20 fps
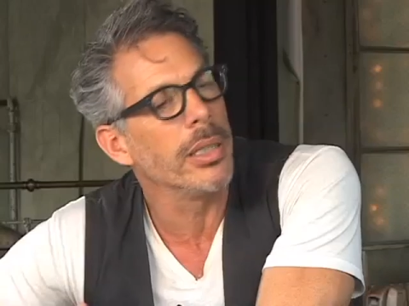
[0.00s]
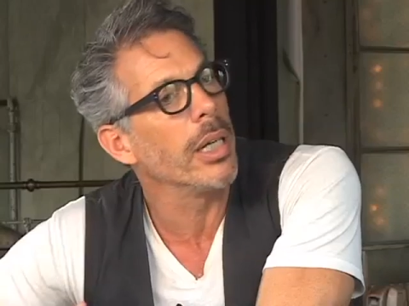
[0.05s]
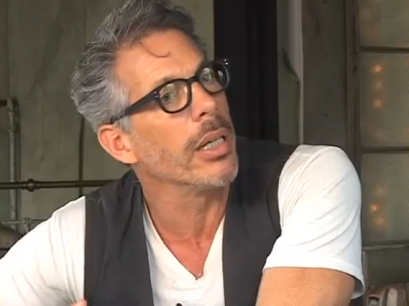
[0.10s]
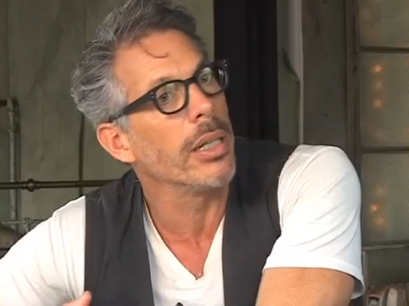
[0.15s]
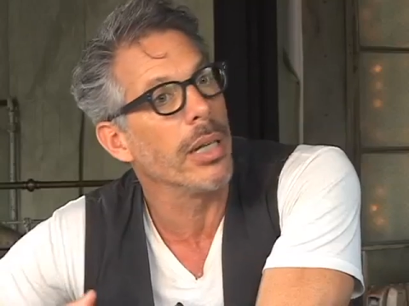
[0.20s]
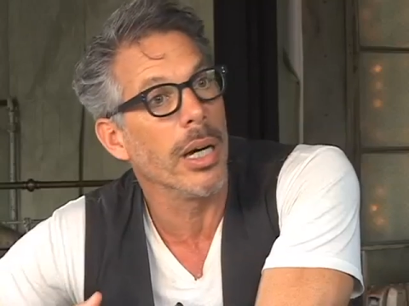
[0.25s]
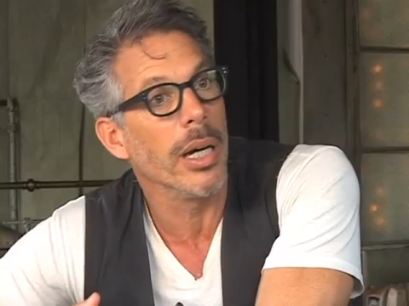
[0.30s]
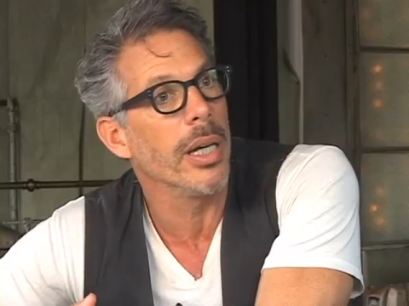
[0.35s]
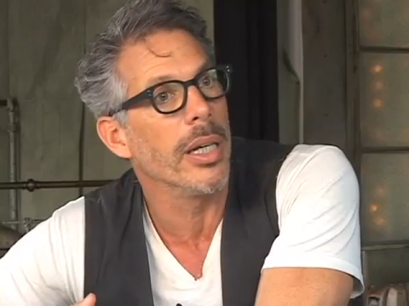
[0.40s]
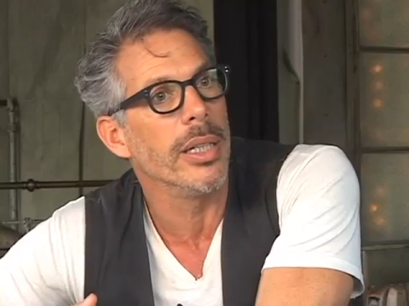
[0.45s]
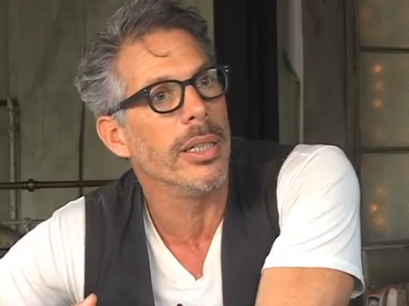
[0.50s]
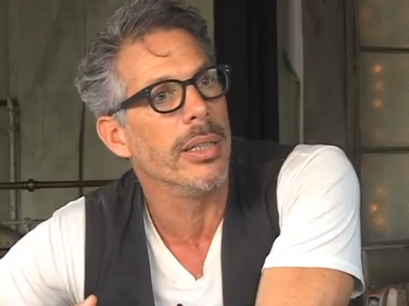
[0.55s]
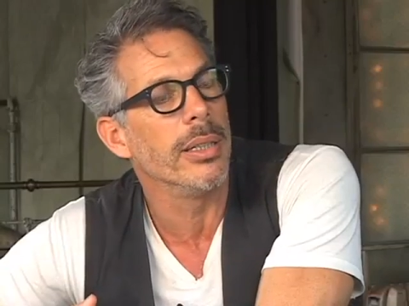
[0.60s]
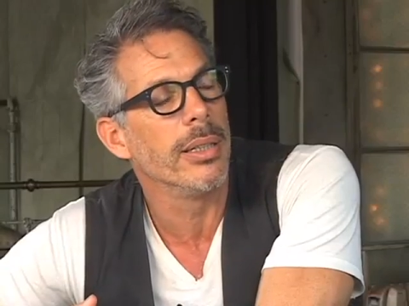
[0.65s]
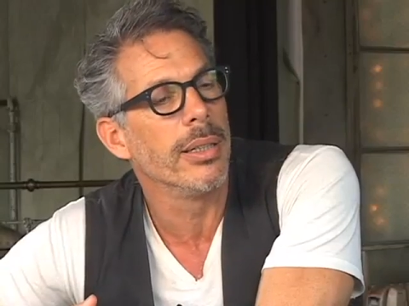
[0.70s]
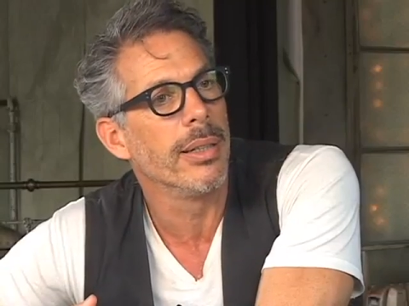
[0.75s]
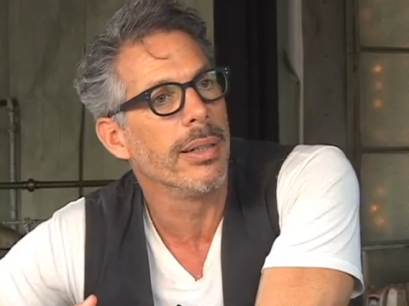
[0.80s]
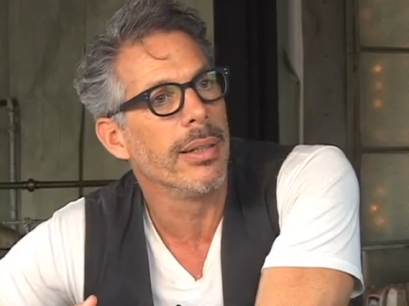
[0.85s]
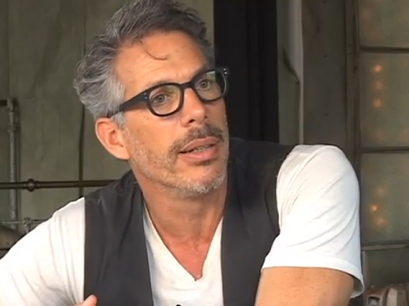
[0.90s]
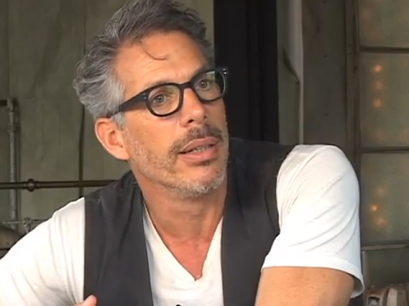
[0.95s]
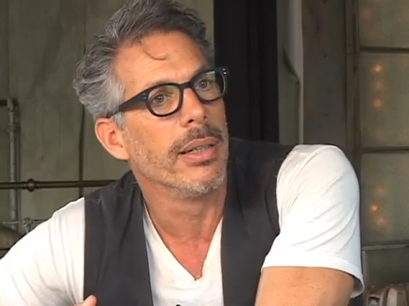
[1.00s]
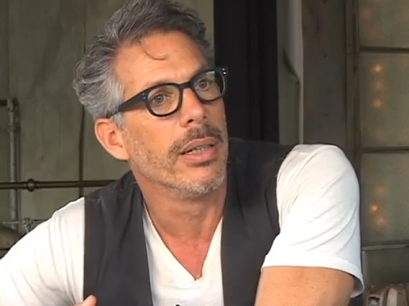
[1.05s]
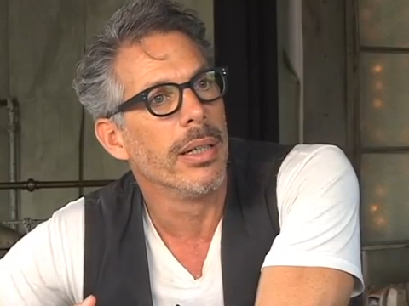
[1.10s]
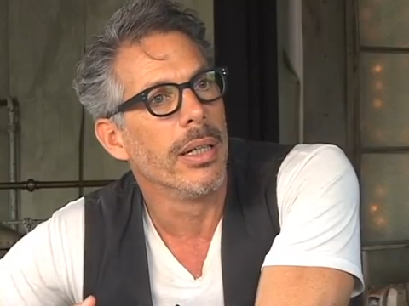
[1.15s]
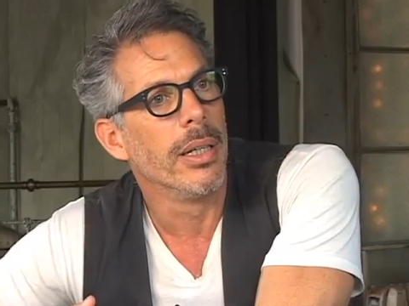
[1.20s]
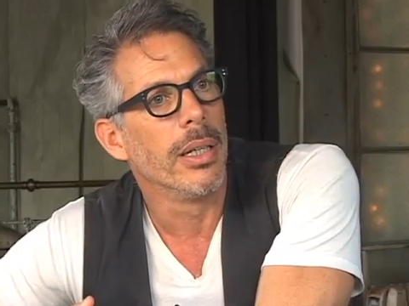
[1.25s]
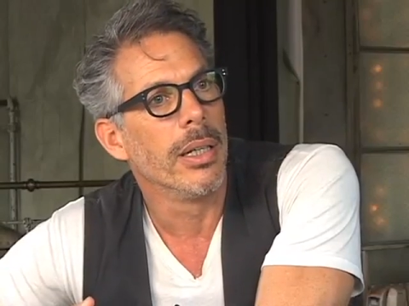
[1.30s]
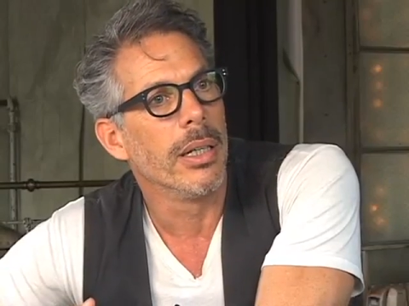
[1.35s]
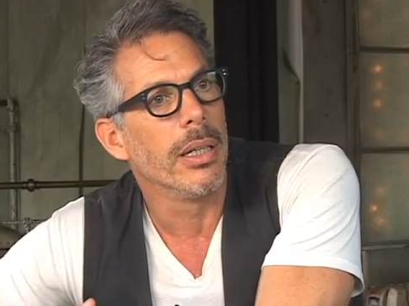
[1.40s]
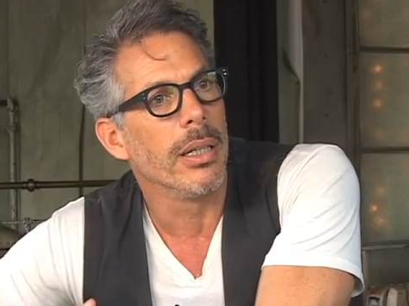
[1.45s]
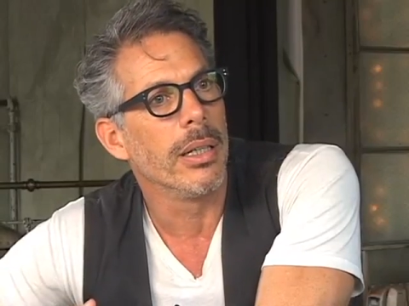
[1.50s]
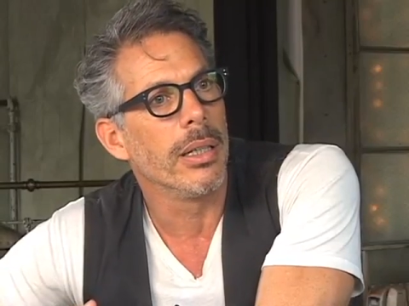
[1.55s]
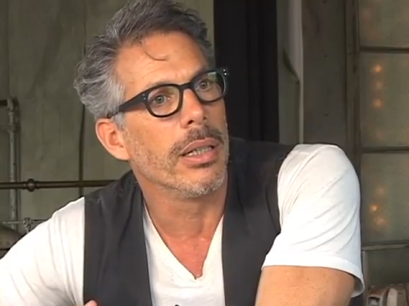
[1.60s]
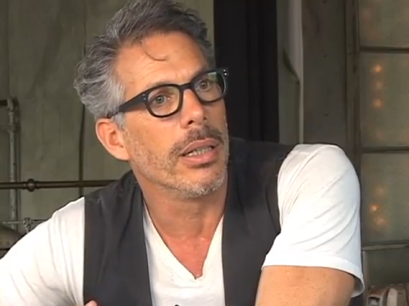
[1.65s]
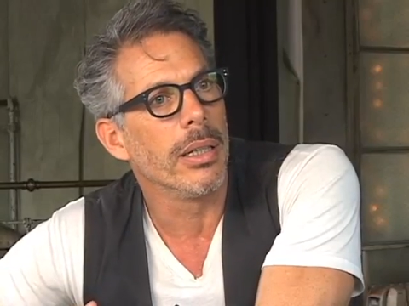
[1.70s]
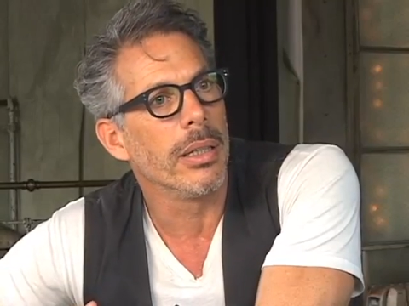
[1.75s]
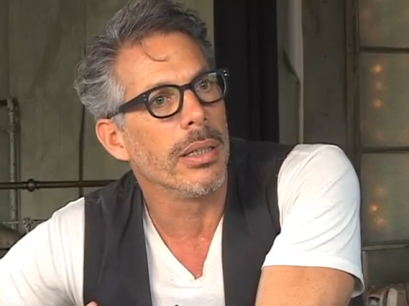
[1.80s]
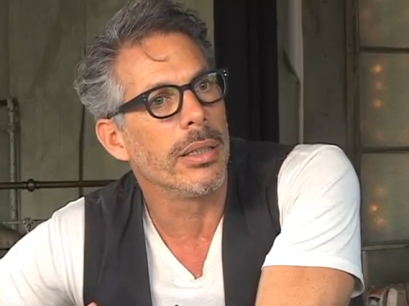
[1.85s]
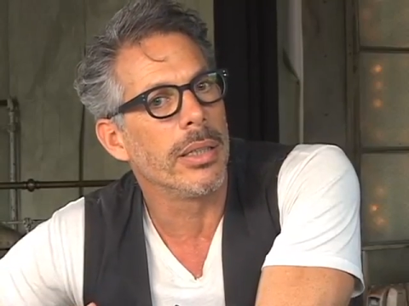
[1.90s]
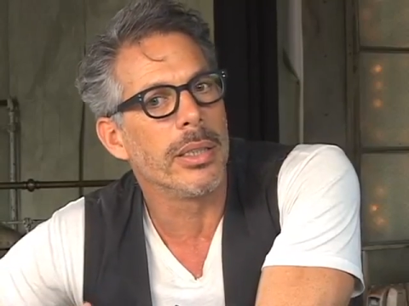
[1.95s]
not hide,
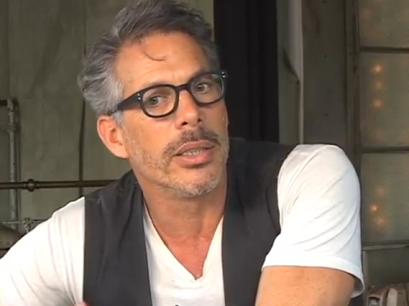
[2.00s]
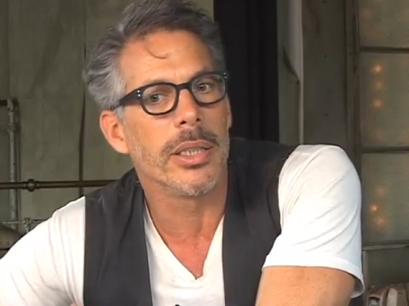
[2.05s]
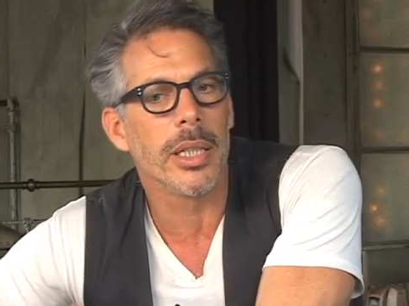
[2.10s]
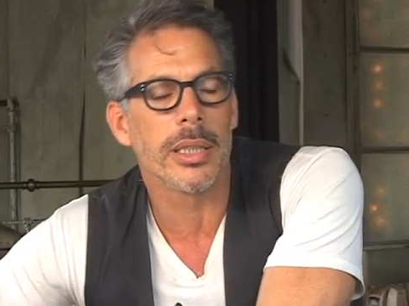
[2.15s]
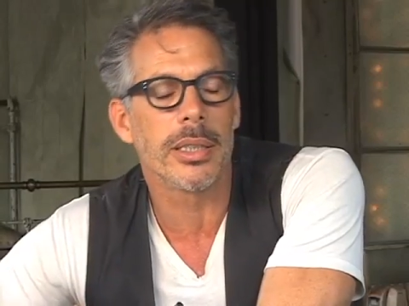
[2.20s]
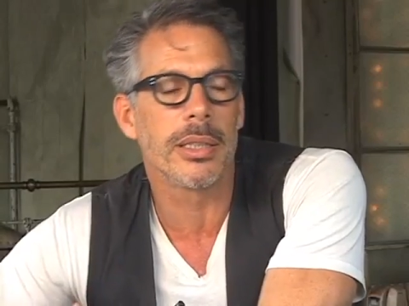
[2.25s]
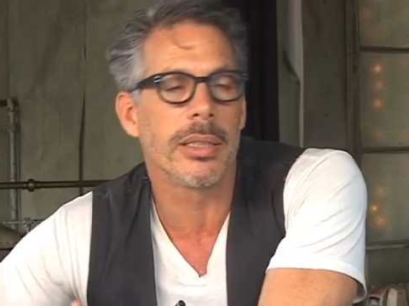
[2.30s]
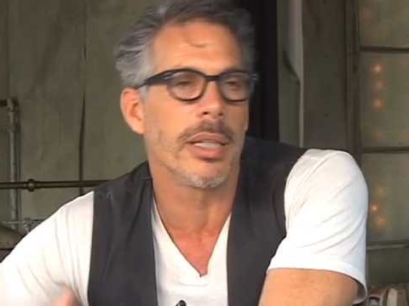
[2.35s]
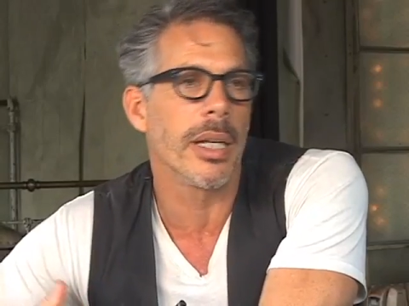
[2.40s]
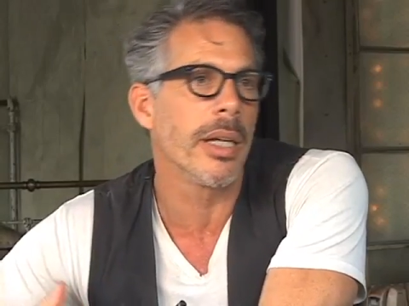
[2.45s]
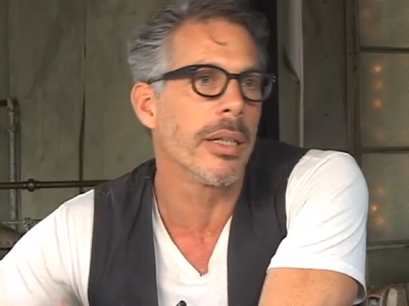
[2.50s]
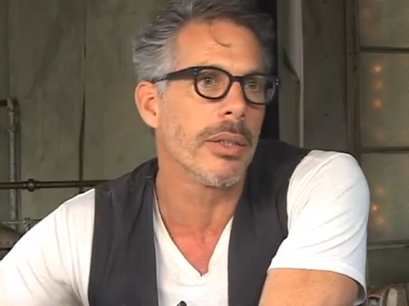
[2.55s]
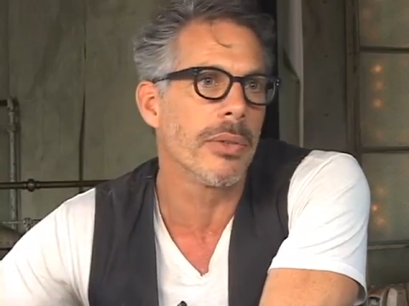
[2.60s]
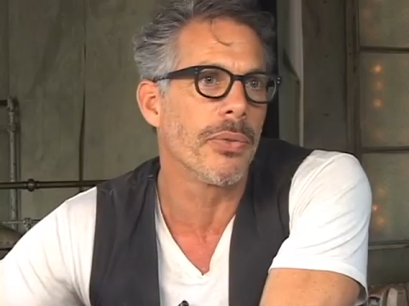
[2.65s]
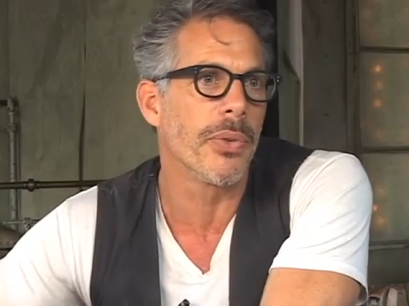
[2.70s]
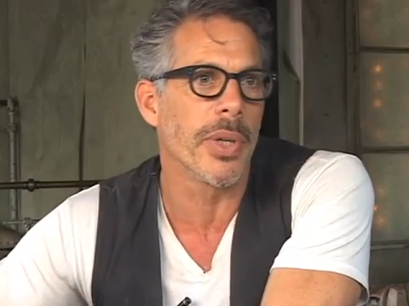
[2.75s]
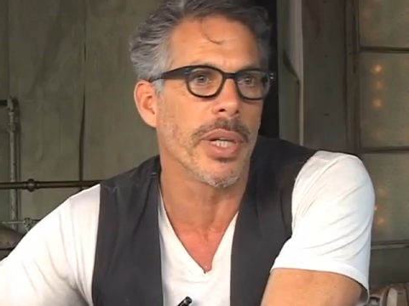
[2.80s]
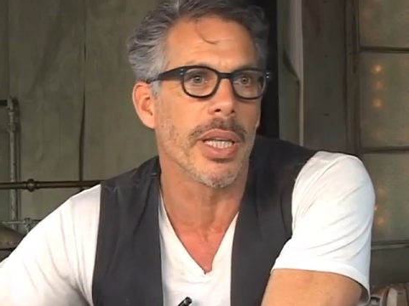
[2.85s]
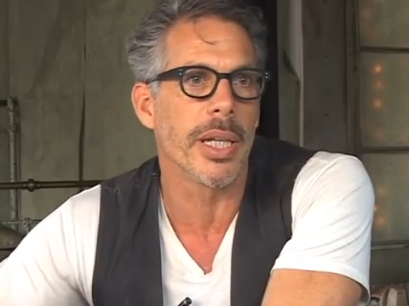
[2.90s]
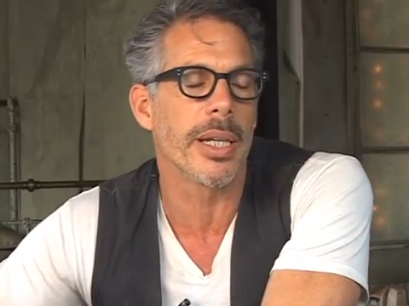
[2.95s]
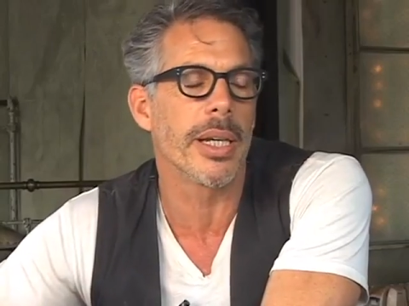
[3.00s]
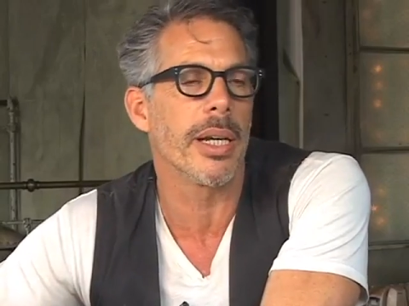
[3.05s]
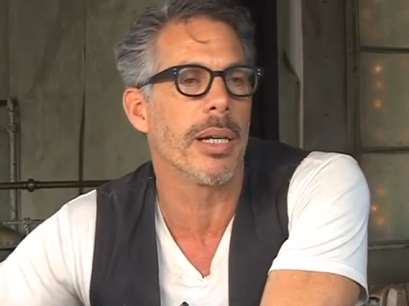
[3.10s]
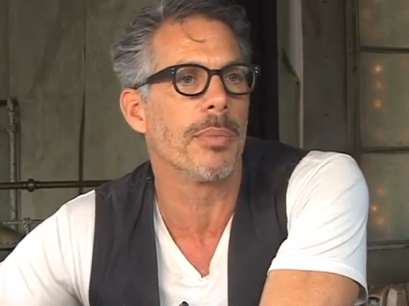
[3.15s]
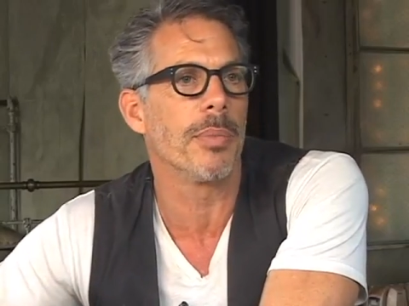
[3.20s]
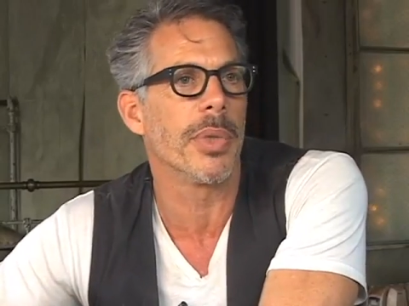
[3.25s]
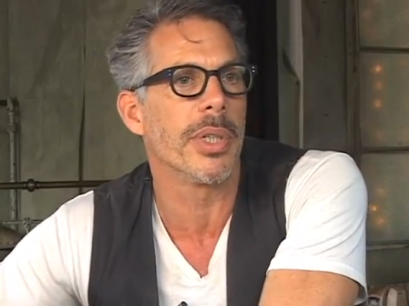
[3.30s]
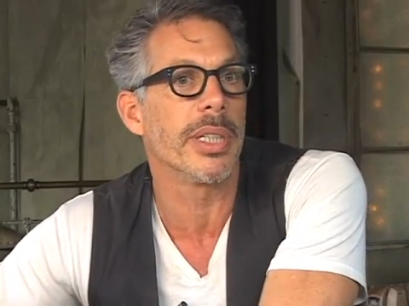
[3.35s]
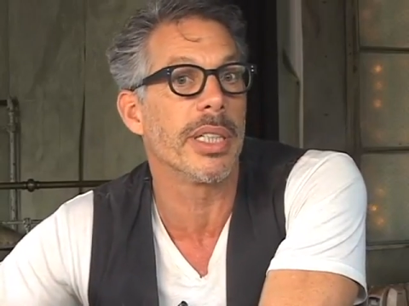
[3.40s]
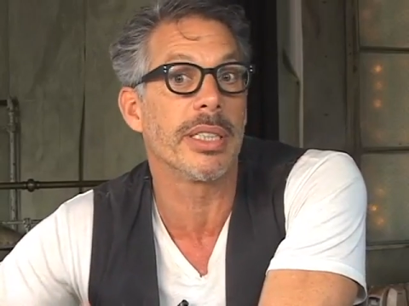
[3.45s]
to just stand in front of the camera,